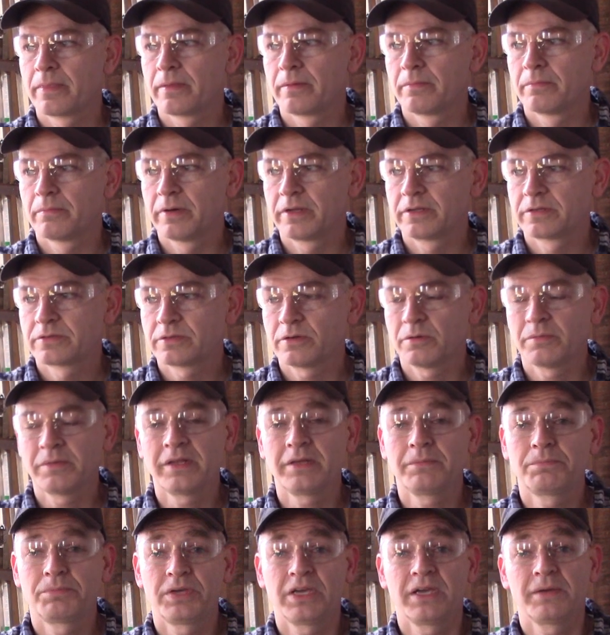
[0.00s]
But so
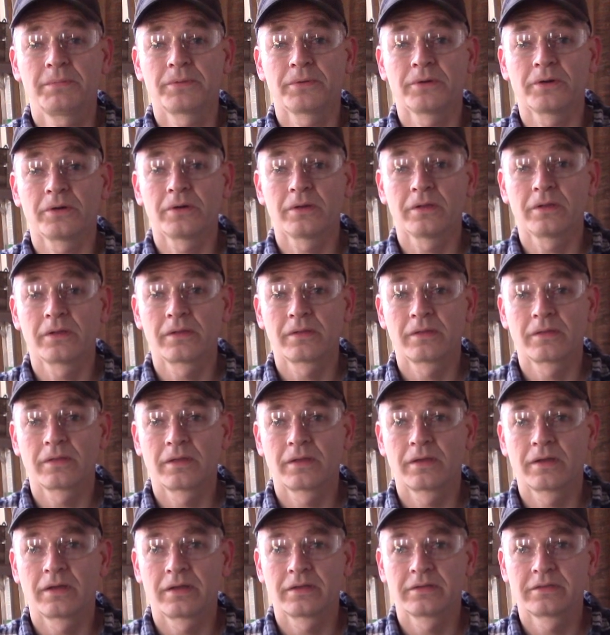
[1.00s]
many people
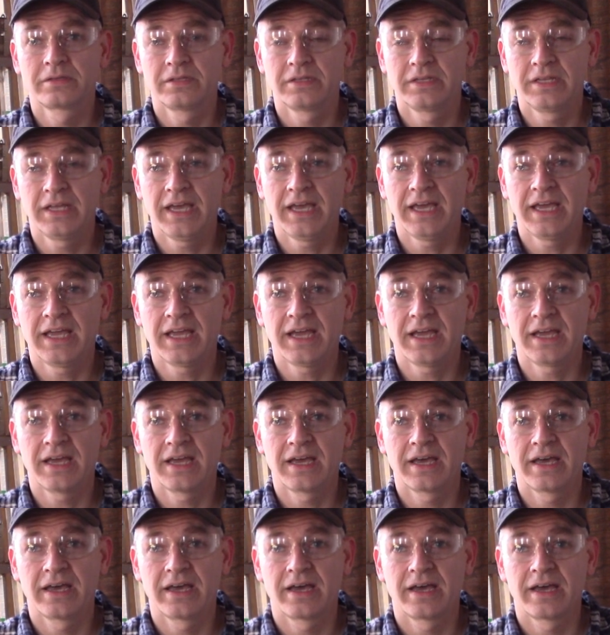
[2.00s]
today
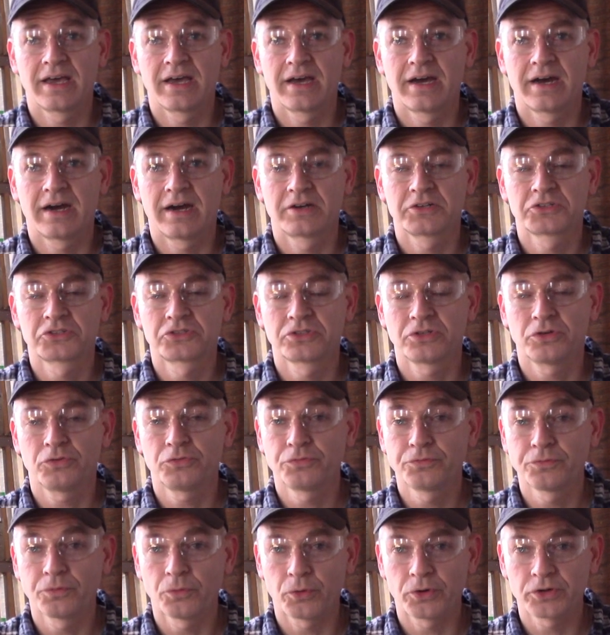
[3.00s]
are so
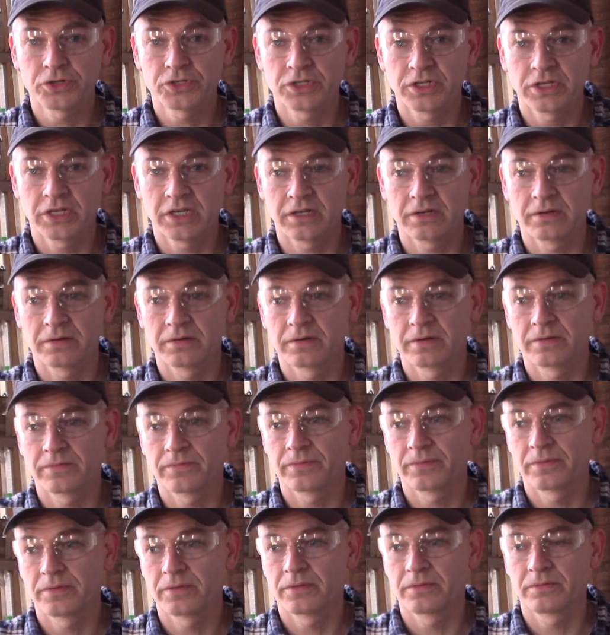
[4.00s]
fortunate
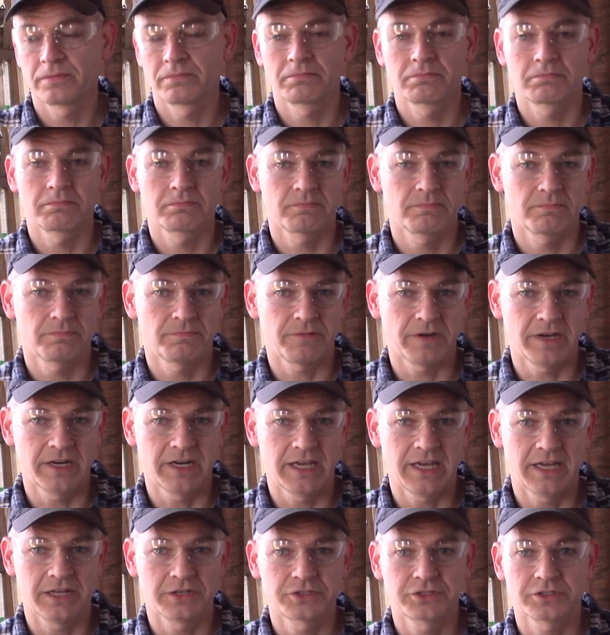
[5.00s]

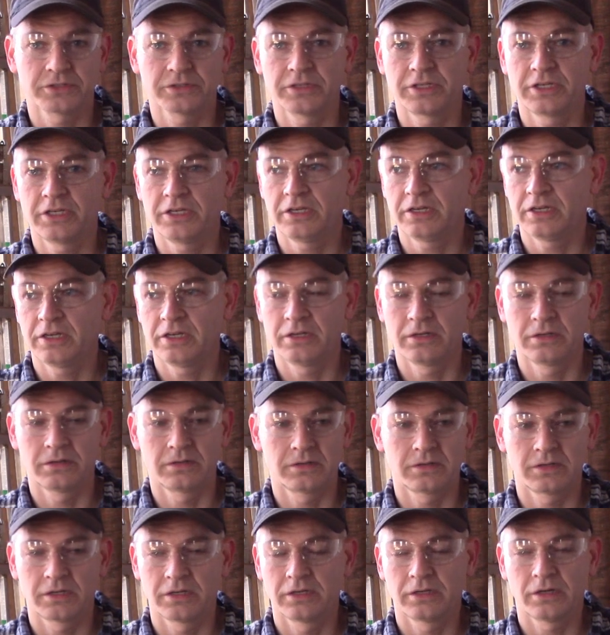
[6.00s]
financially
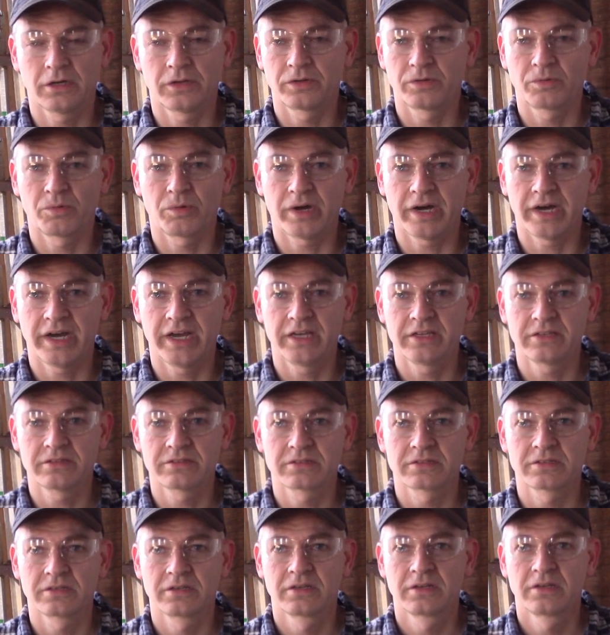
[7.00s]
and
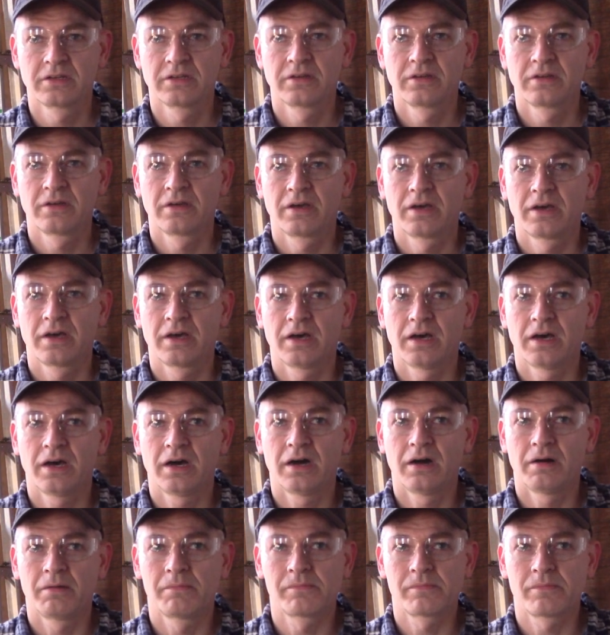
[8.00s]
otherwise
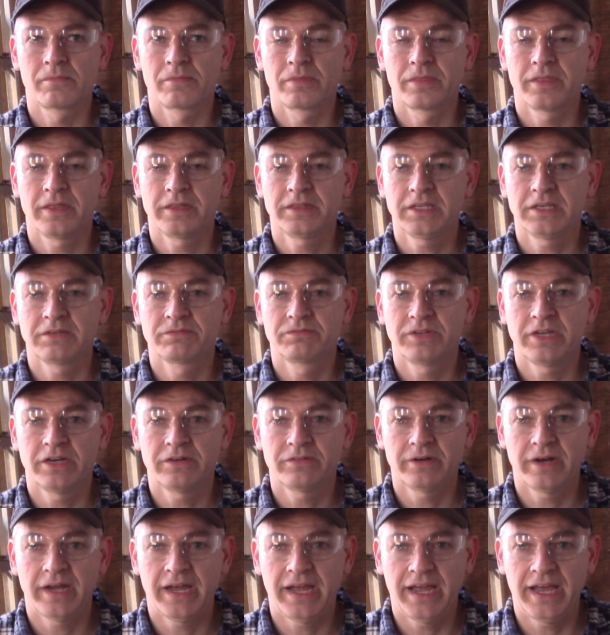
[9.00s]
that they've
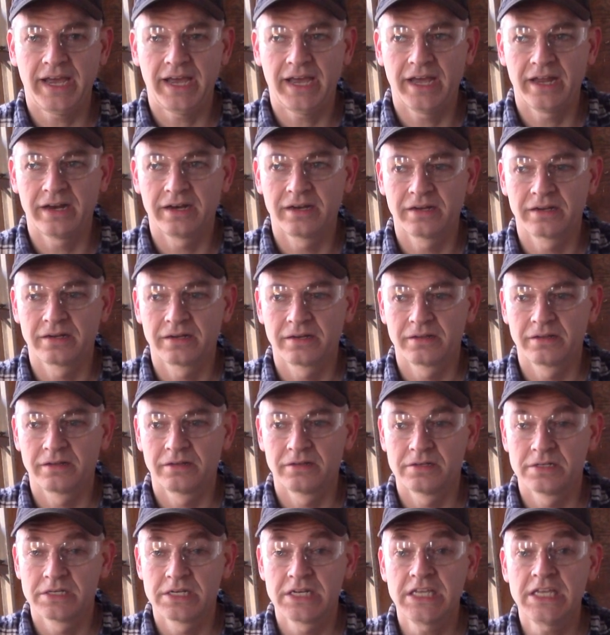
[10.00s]
never had
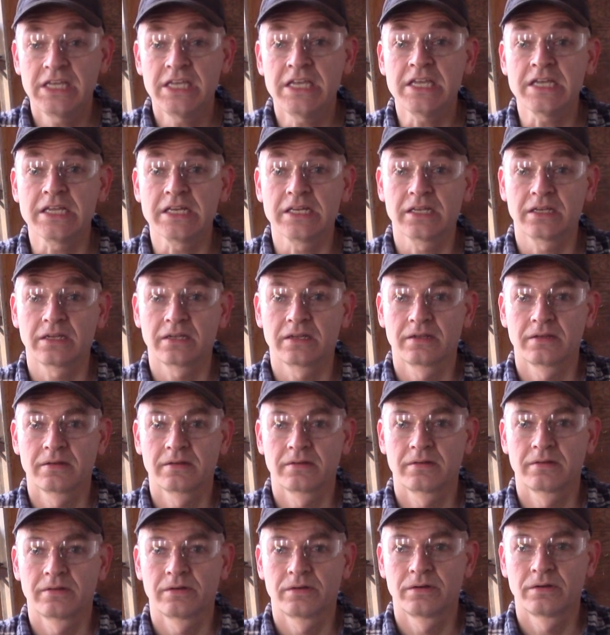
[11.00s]
need.
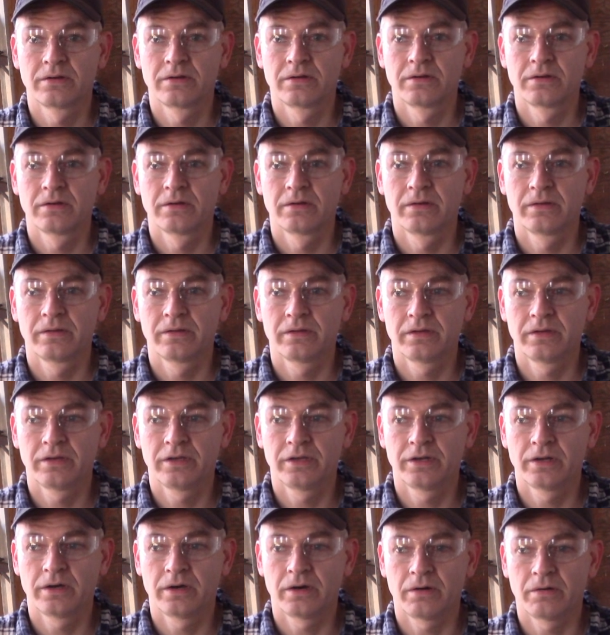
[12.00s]

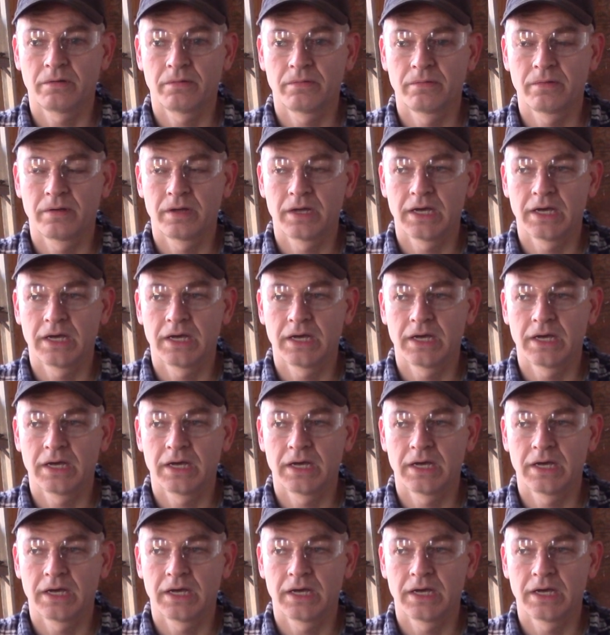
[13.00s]
You know,